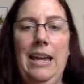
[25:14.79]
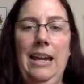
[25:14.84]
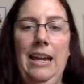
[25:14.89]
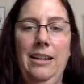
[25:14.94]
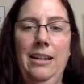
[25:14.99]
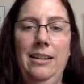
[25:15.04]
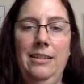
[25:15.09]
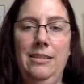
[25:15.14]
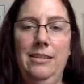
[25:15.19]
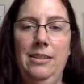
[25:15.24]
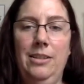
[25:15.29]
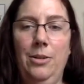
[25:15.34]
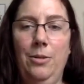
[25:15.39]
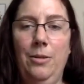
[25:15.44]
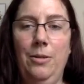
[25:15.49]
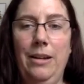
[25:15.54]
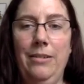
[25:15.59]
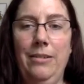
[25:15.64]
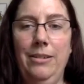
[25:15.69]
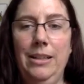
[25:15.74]
And
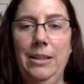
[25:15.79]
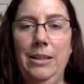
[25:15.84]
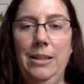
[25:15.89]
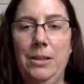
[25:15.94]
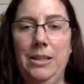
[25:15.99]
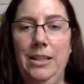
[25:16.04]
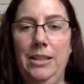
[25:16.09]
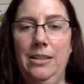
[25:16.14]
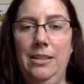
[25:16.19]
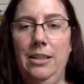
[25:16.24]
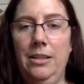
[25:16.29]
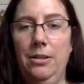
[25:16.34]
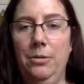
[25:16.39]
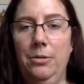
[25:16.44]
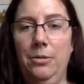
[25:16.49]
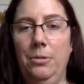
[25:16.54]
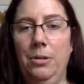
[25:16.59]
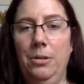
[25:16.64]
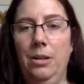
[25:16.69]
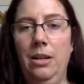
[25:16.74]
so I really wanted to